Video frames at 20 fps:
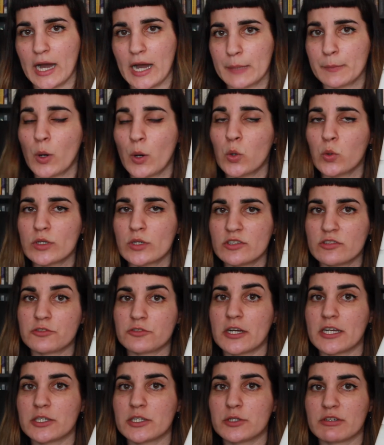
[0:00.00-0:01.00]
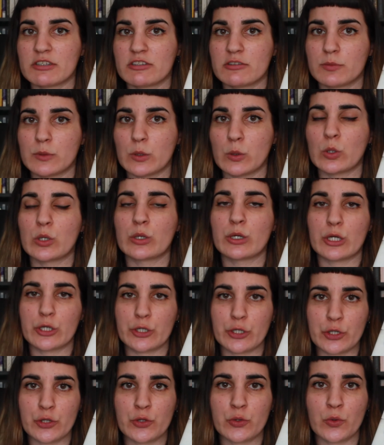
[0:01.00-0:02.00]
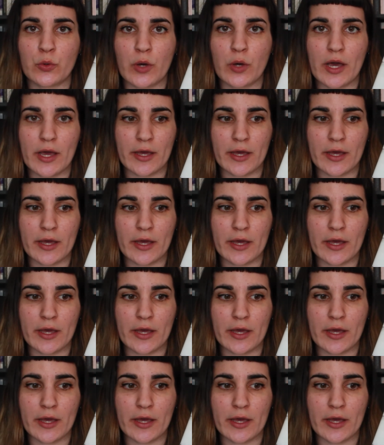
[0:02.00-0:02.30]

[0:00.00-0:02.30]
I'm always trying to explore new